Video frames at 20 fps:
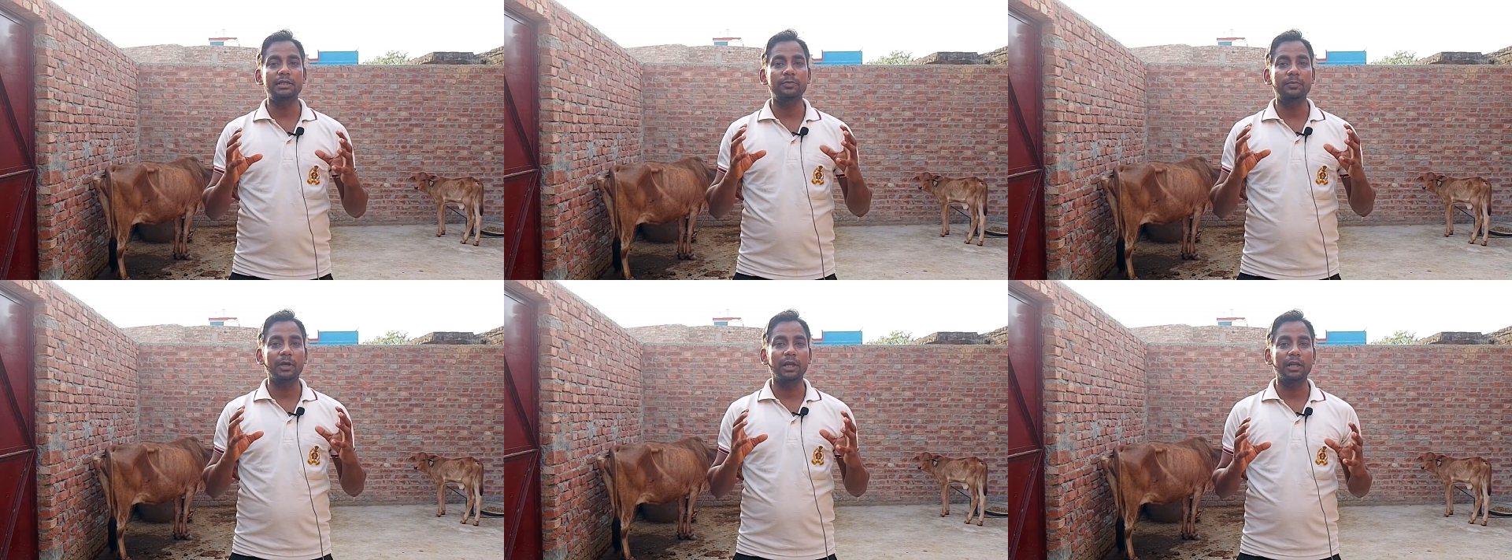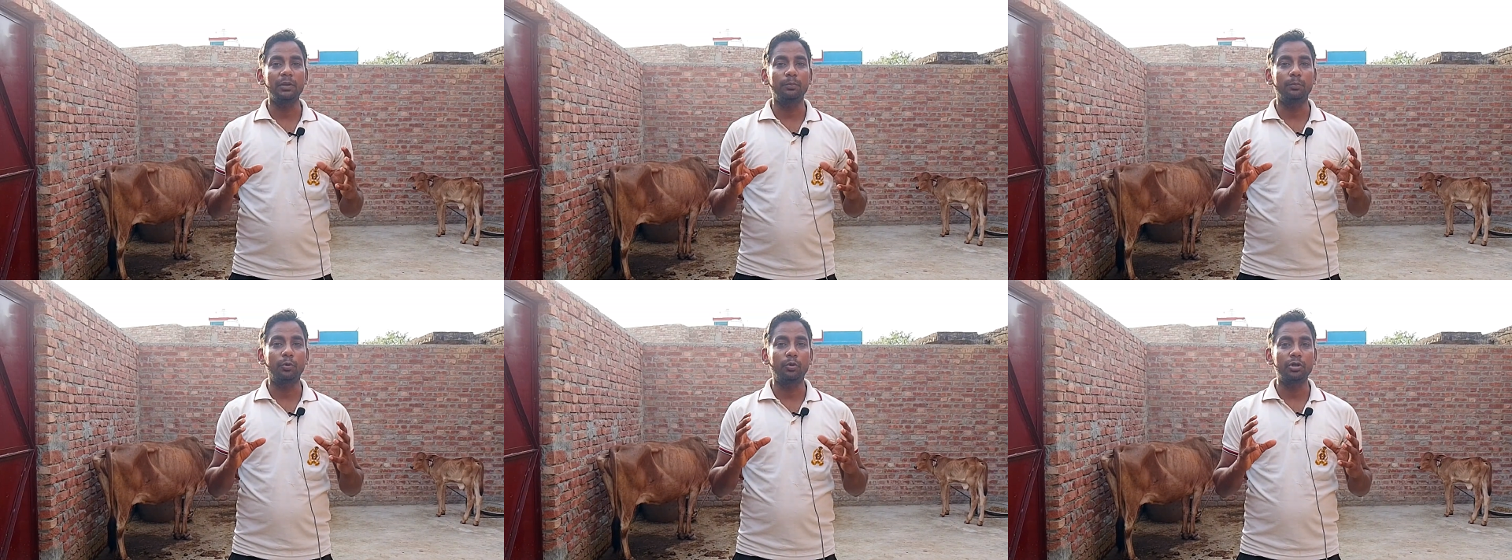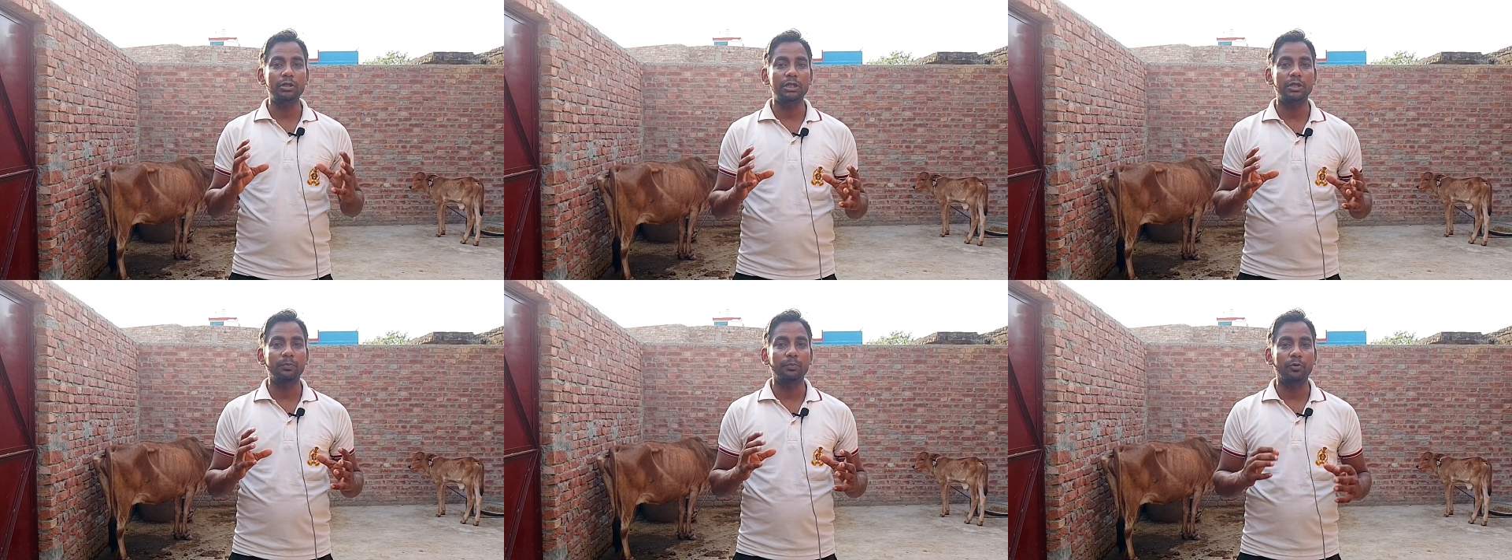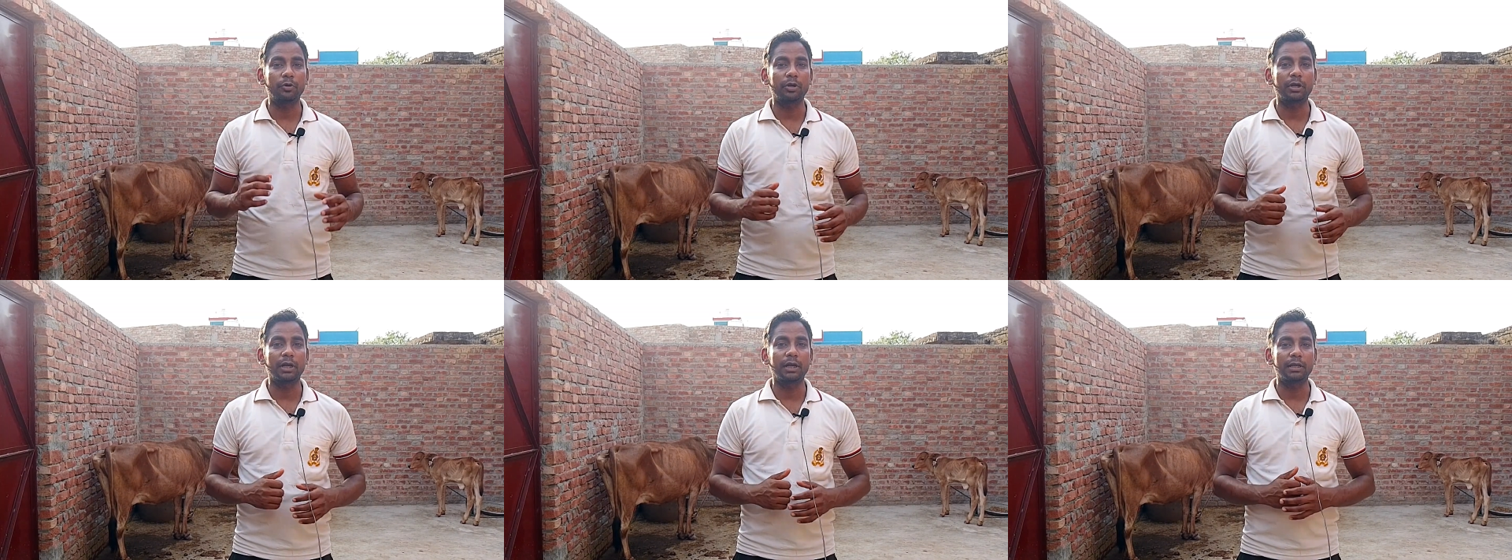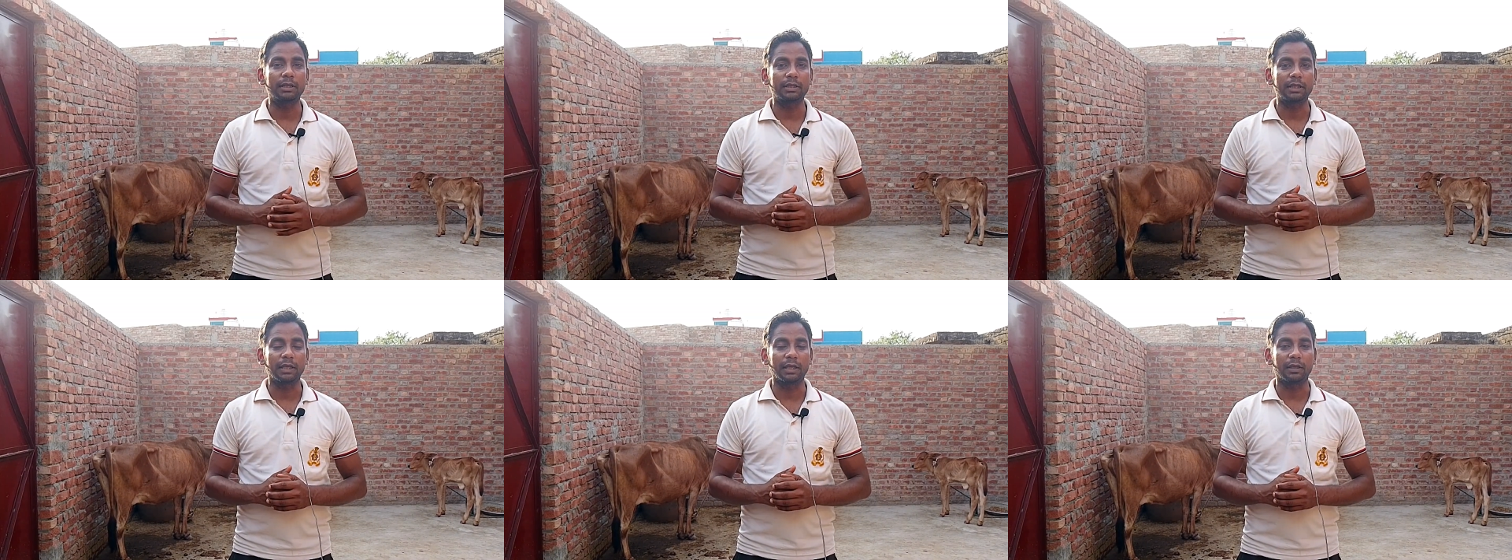is very most
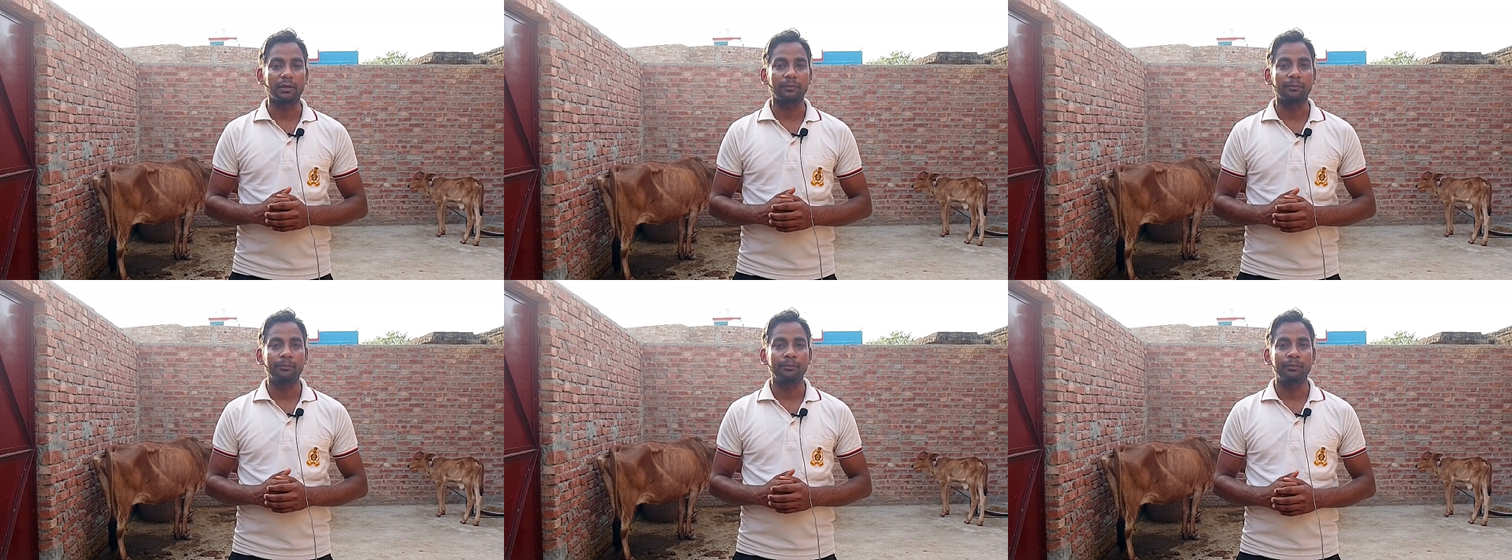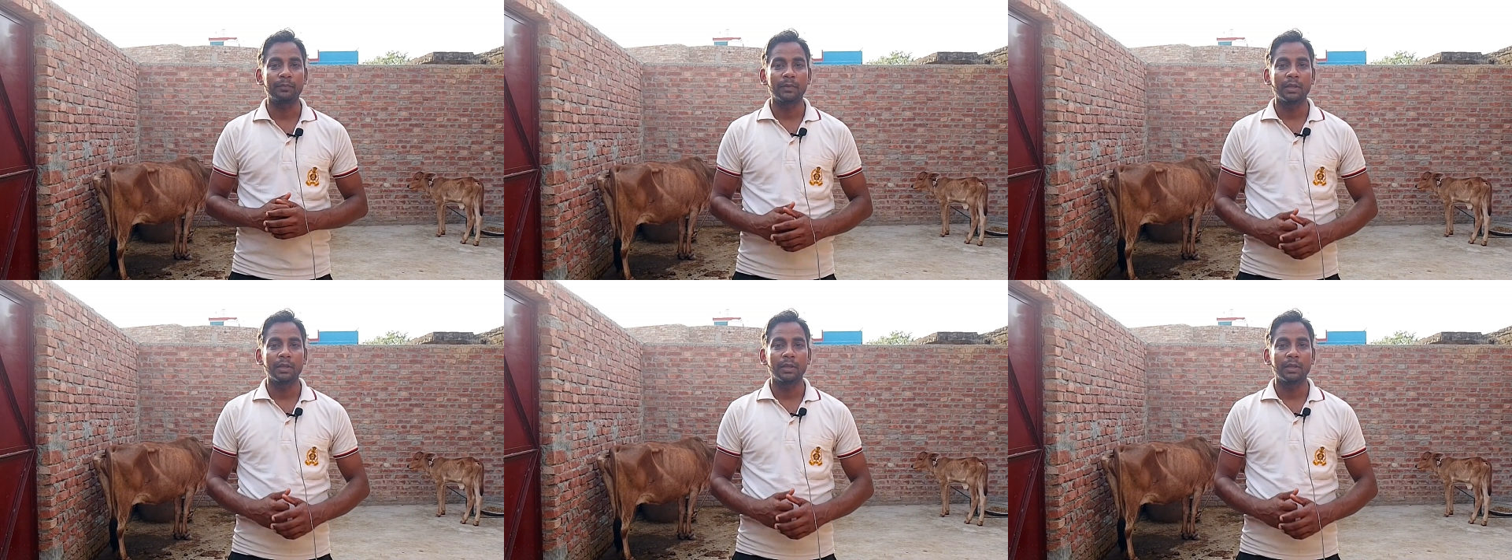important thing.